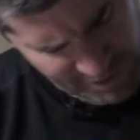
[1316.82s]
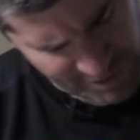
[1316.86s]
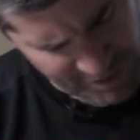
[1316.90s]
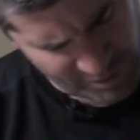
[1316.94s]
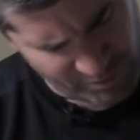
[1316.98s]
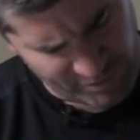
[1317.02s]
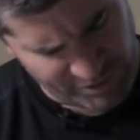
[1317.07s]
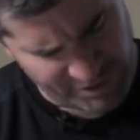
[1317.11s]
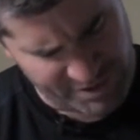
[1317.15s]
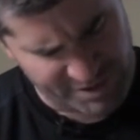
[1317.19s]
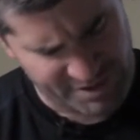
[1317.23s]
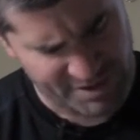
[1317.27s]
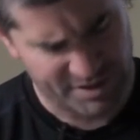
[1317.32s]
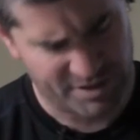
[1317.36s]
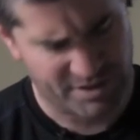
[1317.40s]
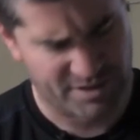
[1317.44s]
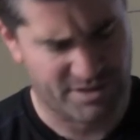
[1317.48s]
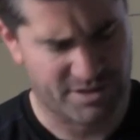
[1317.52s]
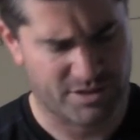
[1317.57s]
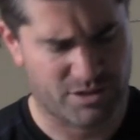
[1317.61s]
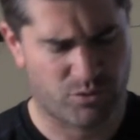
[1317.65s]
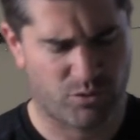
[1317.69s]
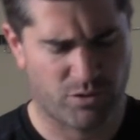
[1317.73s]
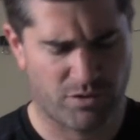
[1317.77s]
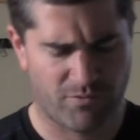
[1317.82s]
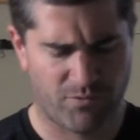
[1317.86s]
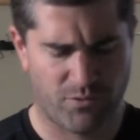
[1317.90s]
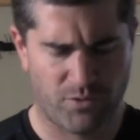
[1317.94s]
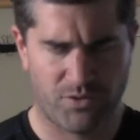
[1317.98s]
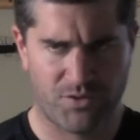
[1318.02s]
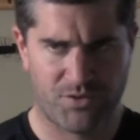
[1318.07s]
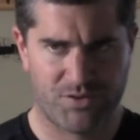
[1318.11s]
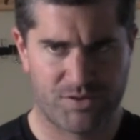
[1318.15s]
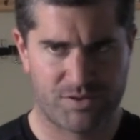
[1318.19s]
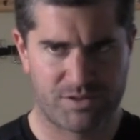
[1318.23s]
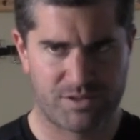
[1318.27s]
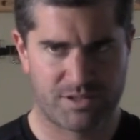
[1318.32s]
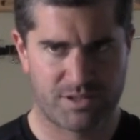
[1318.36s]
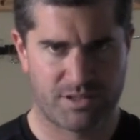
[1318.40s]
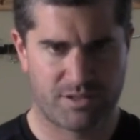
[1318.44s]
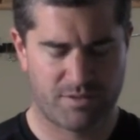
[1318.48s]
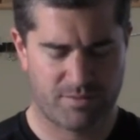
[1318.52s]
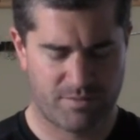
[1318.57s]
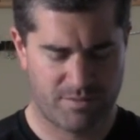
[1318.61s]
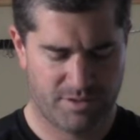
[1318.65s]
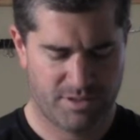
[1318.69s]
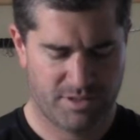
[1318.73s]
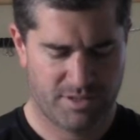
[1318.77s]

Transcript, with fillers: I want to say uh, 12 volts or so,